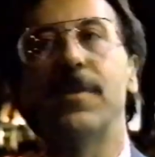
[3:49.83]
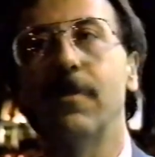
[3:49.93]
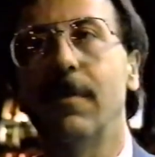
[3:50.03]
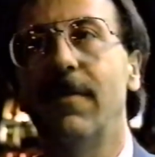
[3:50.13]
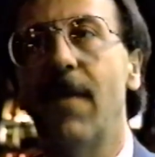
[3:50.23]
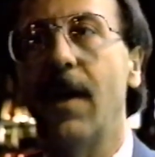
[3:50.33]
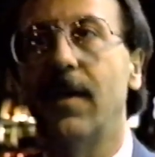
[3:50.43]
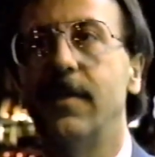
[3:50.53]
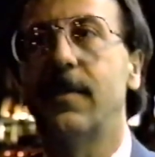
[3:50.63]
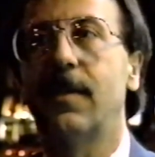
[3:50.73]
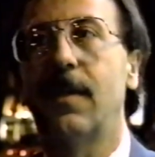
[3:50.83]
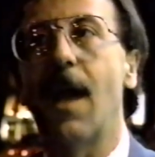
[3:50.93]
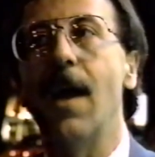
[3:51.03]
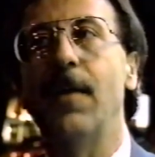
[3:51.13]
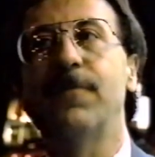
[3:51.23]
So Lévesque is
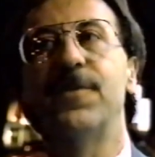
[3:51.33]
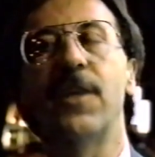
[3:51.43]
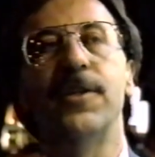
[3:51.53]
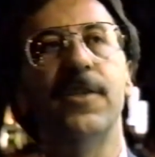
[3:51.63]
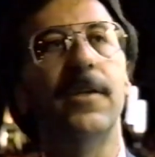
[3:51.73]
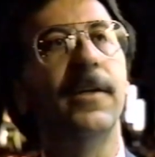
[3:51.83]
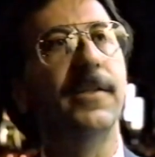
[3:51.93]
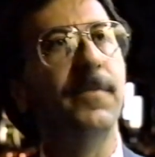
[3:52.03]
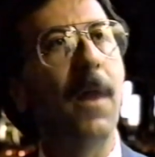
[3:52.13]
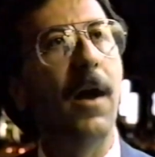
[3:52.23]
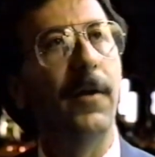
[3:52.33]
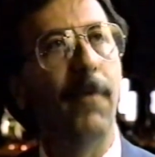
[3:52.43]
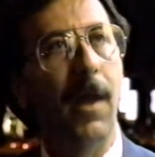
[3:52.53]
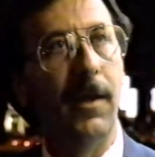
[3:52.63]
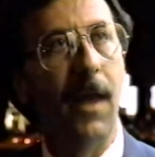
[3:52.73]
kind of changing his mind
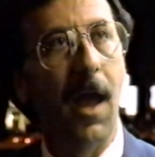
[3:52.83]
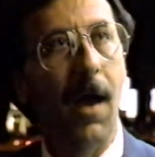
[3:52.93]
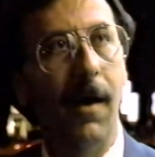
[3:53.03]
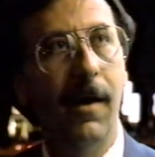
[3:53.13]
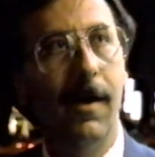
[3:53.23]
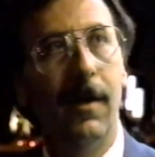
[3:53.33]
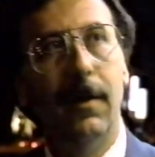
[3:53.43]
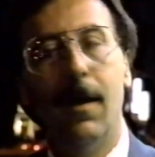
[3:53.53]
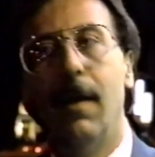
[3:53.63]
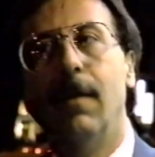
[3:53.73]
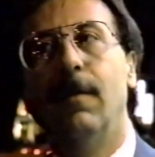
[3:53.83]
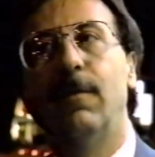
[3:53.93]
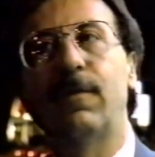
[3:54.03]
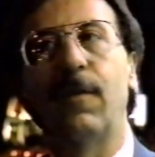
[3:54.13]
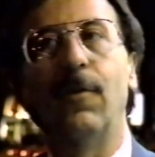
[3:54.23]
right now.
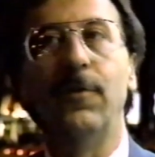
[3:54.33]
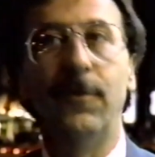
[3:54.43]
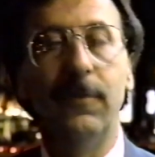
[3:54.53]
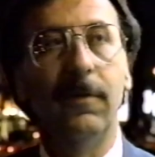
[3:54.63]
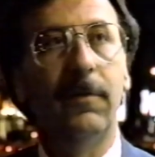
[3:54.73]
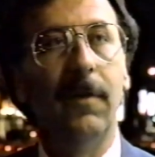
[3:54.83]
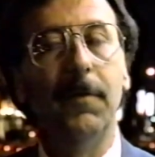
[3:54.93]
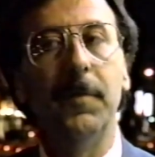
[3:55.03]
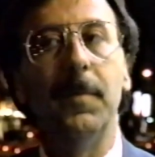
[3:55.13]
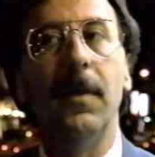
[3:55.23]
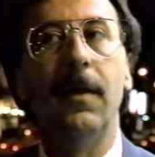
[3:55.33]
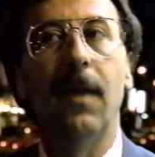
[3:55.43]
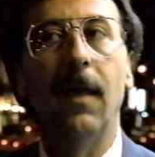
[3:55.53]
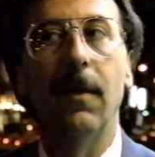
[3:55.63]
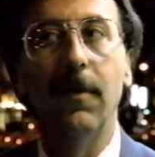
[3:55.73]
So you do agree with me
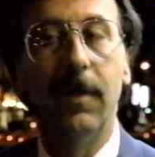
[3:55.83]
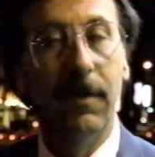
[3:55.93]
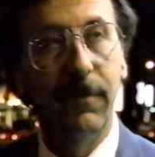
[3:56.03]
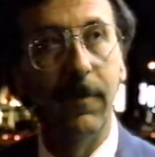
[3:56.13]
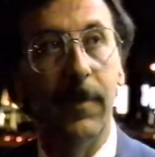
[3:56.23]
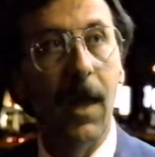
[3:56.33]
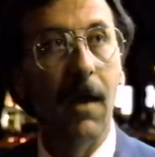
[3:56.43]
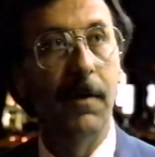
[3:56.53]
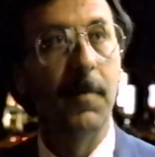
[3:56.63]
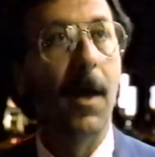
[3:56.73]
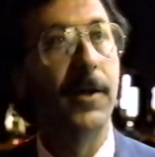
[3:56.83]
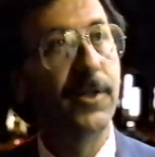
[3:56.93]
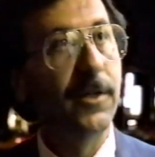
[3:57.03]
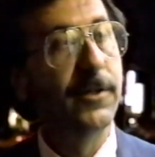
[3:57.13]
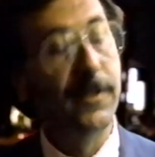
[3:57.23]
that a year from now he might
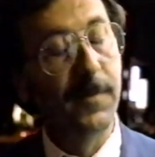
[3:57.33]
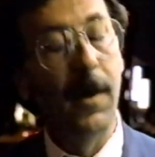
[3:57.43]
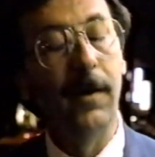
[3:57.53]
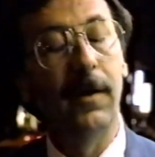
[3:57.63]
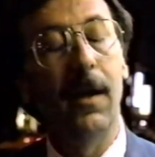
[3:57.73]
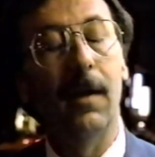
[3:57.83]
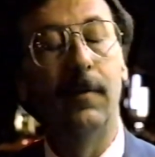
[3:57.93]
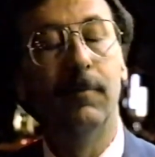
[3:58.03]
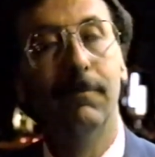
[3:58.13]
change his mind again?